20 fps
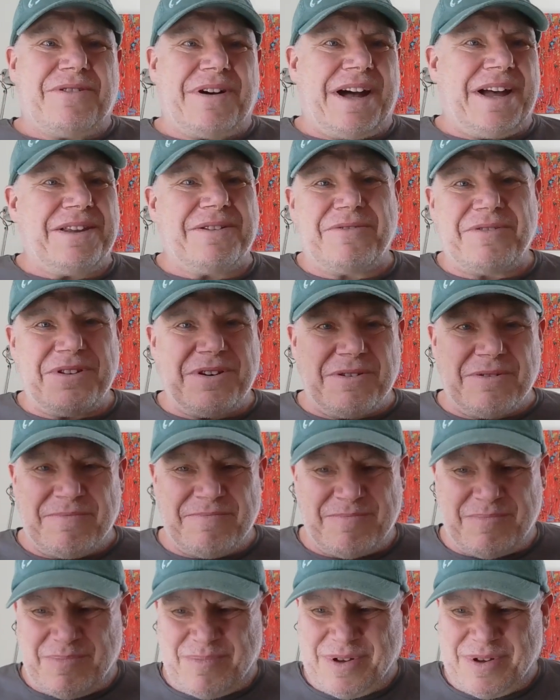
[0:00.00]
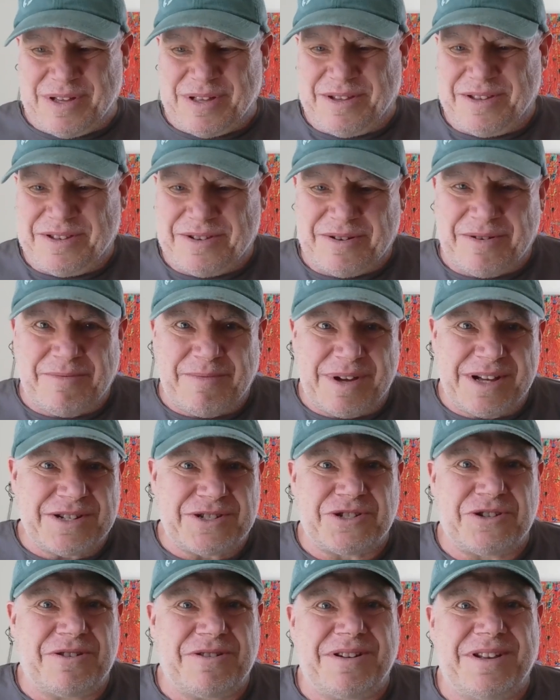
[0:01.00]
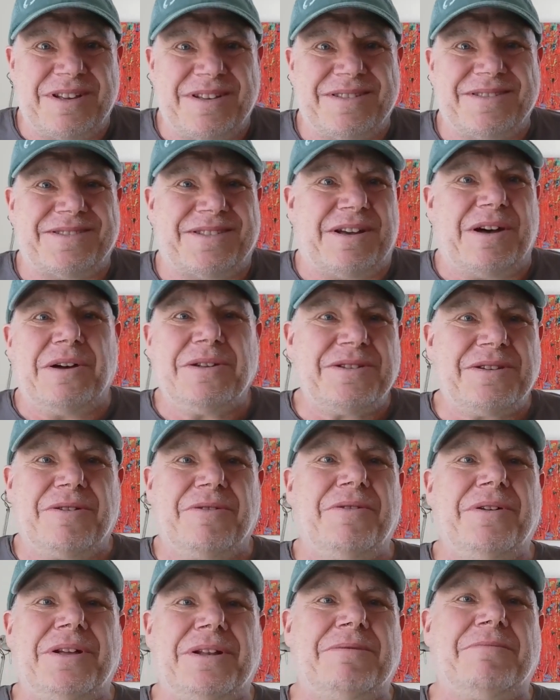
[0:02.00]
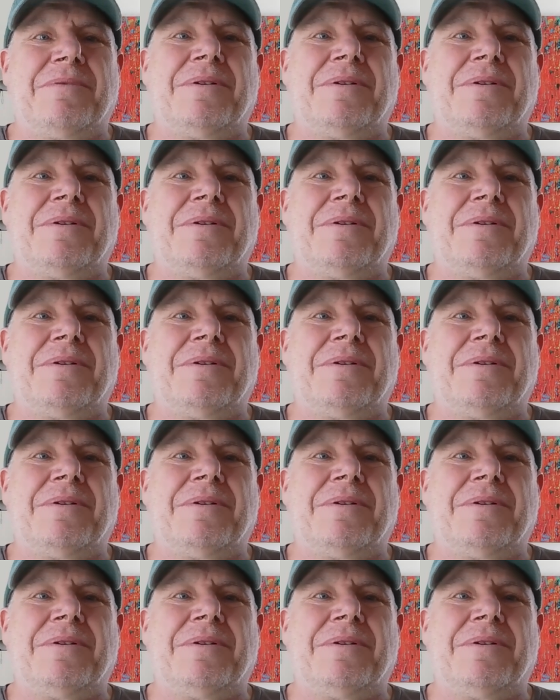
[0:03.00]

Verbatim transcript: I don't know, but you know, my journey is ongoing.